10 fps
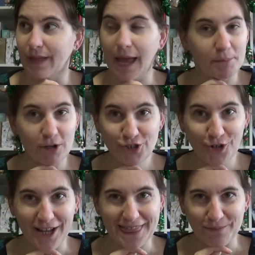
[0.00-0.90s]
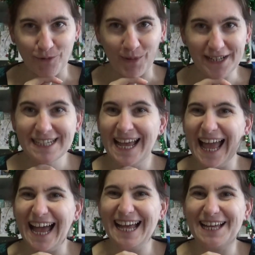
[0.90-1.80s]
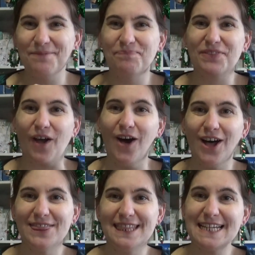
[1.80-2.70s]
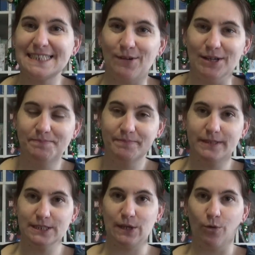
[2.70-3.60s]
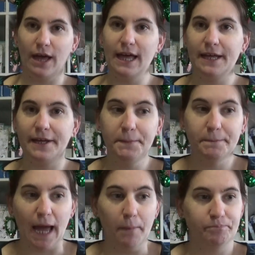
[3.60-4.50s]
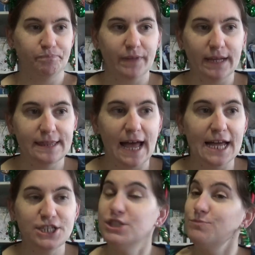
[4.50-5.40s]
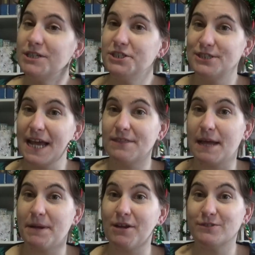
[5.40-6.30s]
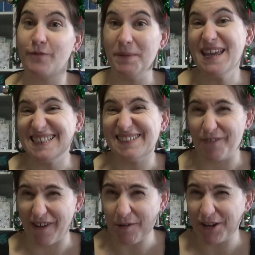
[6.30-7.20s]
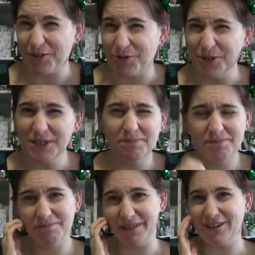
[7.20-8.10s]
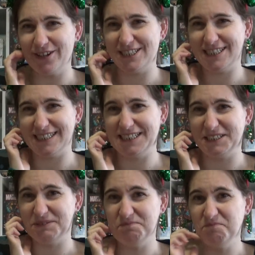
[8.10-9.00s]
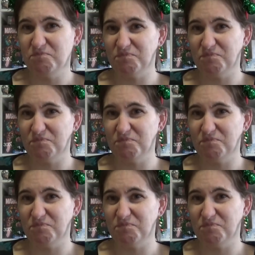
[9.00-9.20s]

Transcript: I'm not sure at the moment, um, on the Dice Tower. So uh, yeah, I just wanted to tell you that because for me it's very cool because um,